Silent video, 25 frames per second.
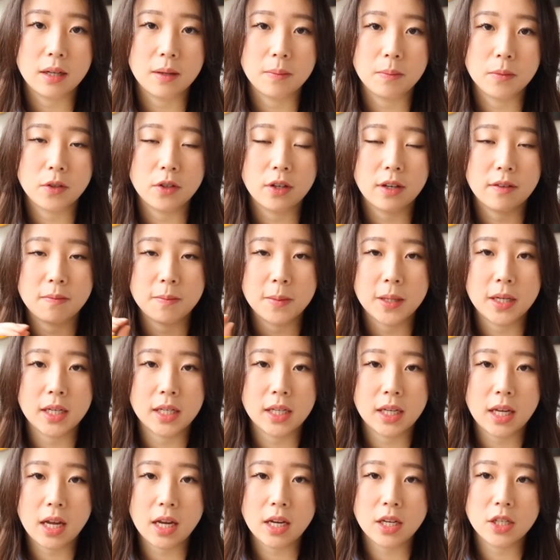You have
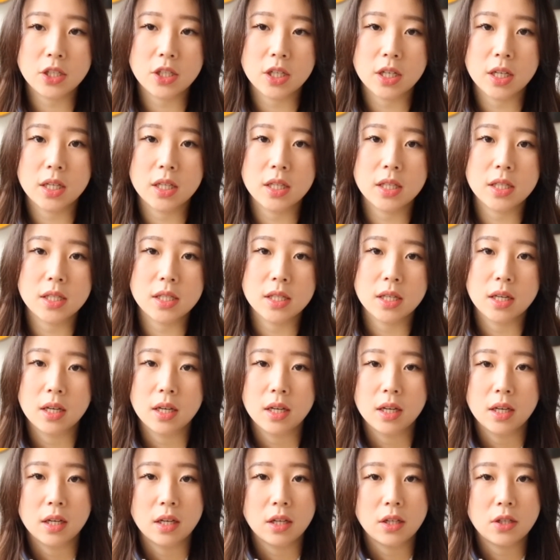medications
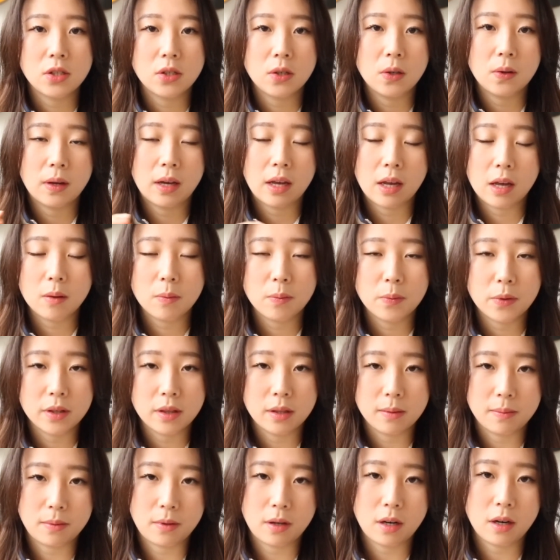to help
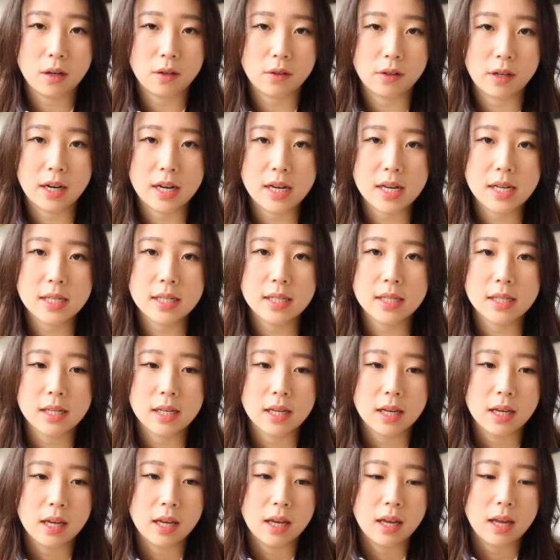with the progress,
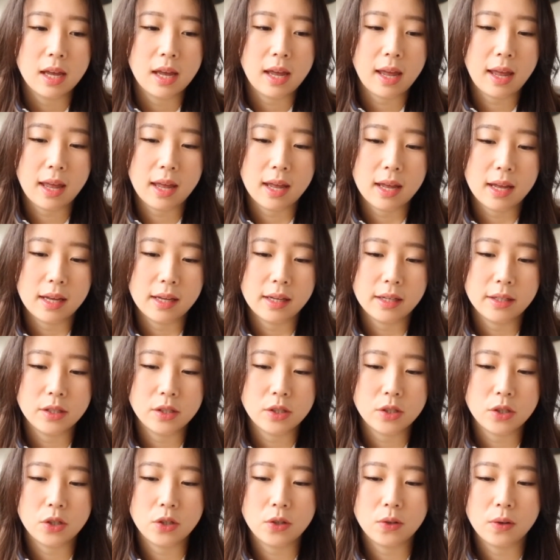
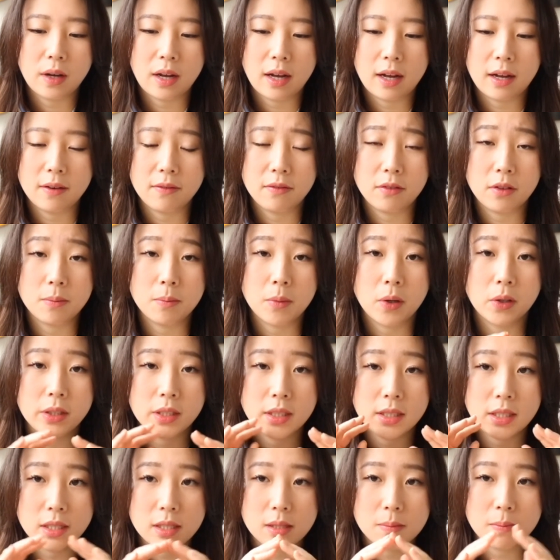and you have the
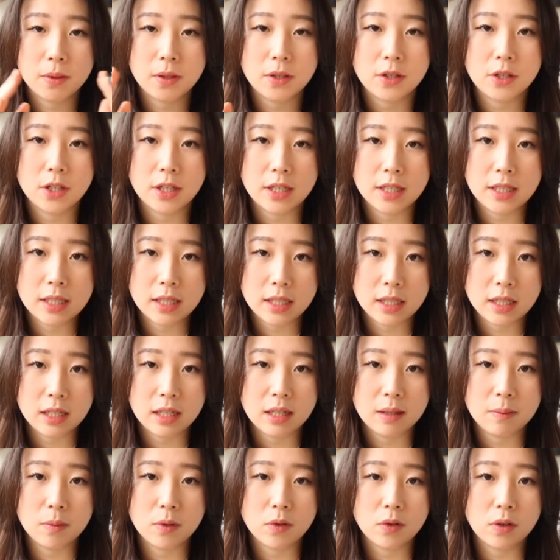multidisciplinary
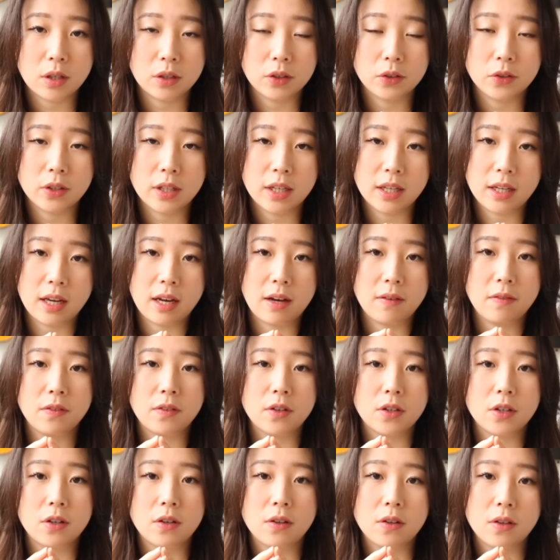team who are looking
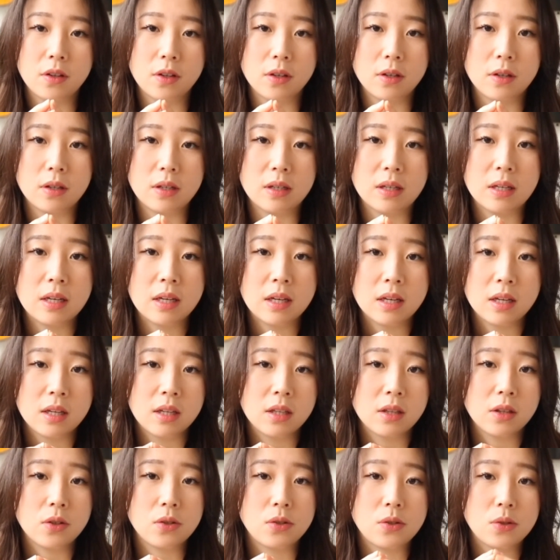after
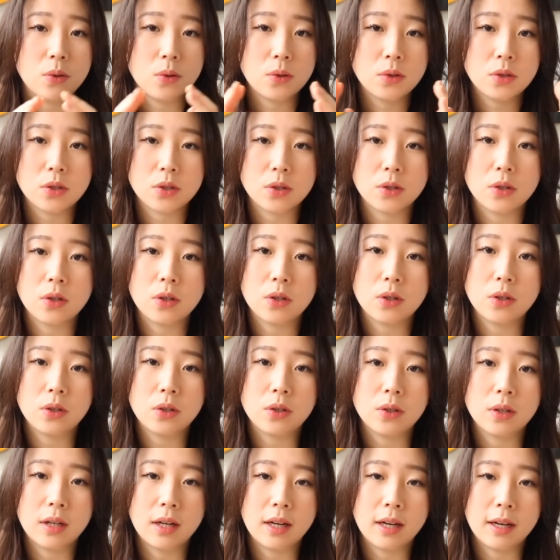the
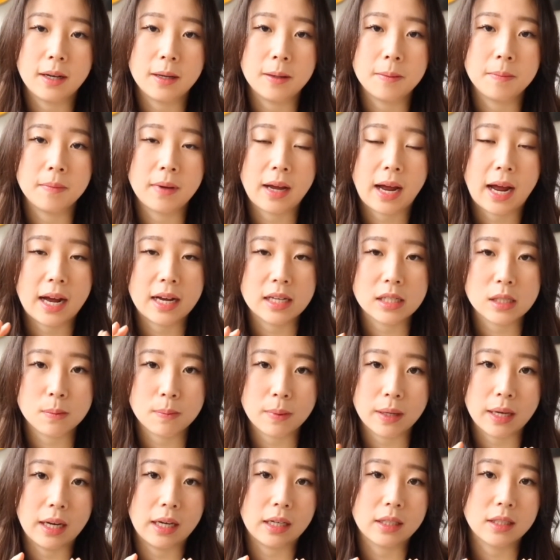social
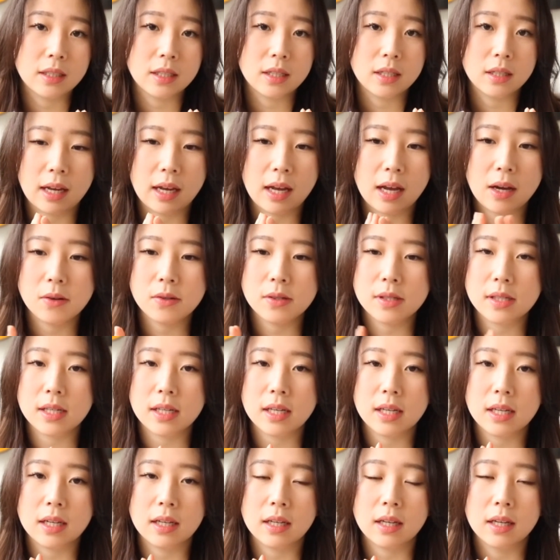aspect,
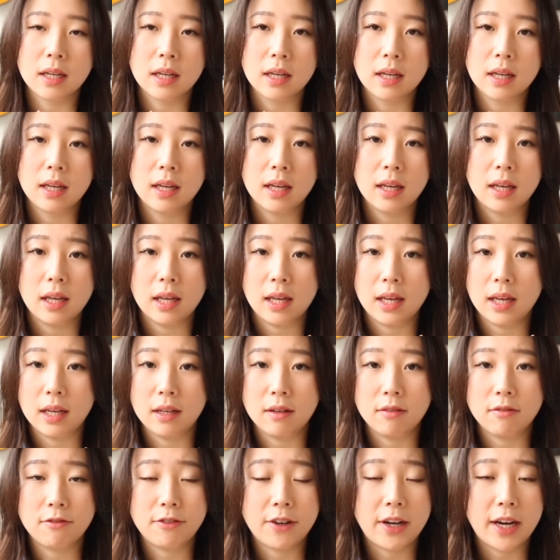housing
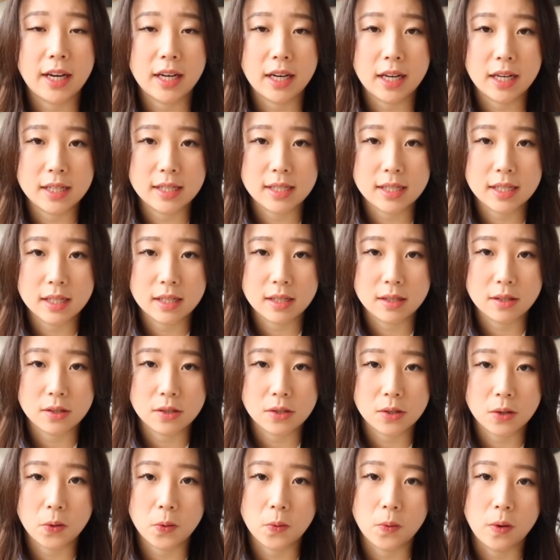and finances and
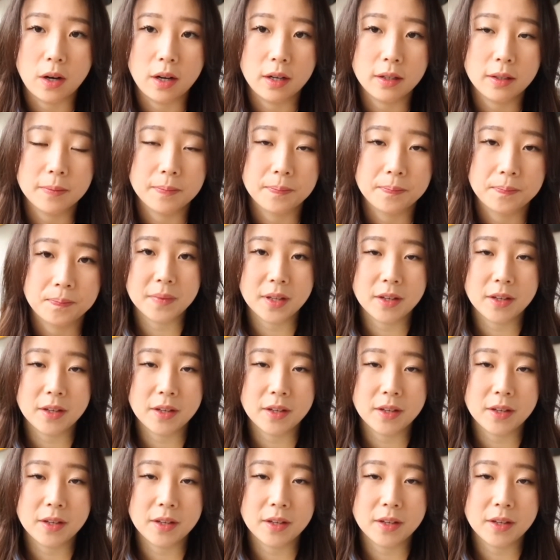so on.